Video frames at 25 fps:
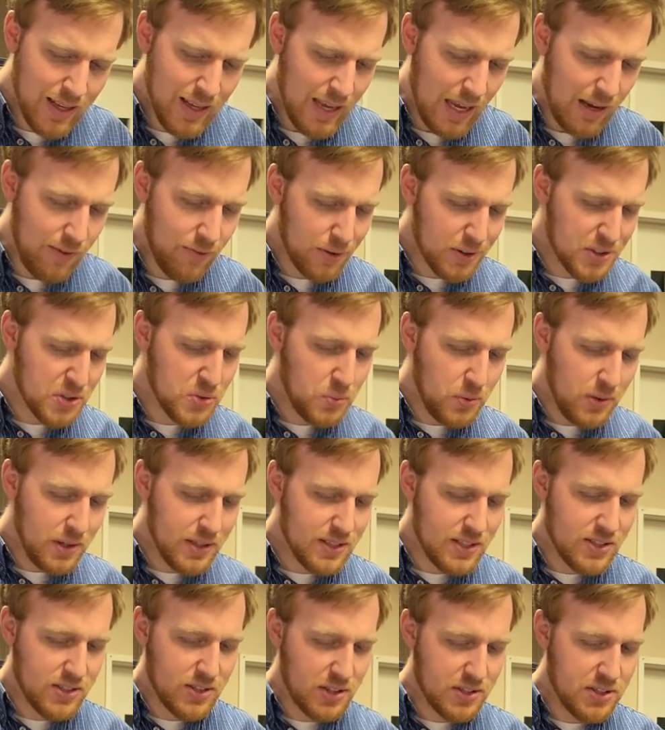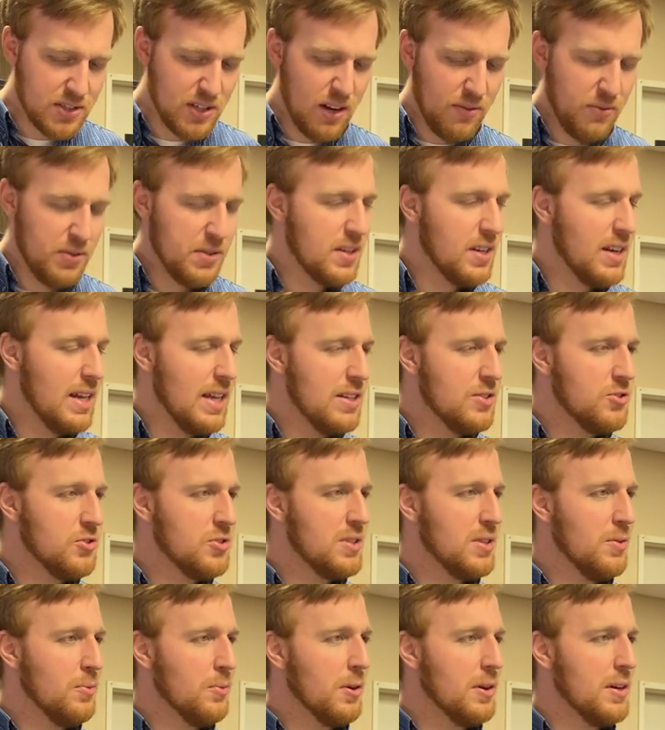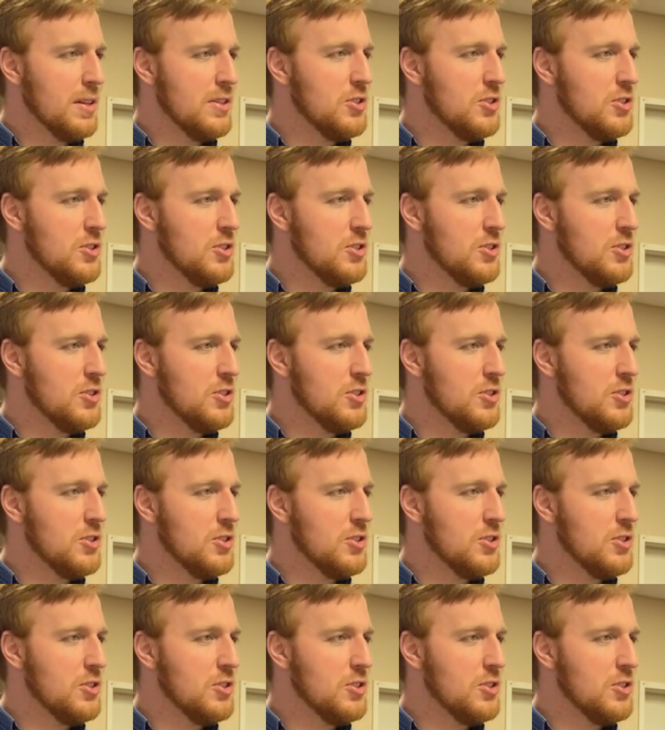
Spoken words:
And verse 1 starts off with an interesting word.